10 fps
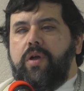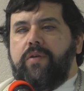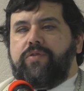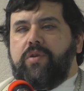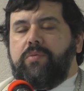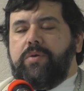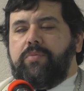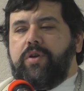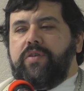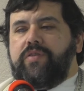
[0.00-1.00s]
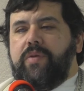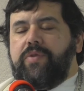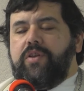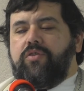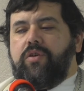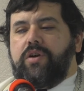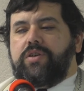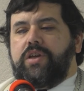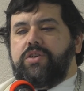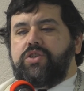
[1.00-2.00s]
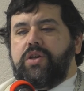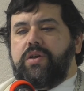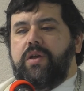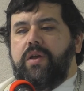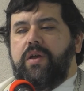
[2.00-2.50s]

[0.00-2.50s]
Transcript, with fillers: If someone brings something to our attention,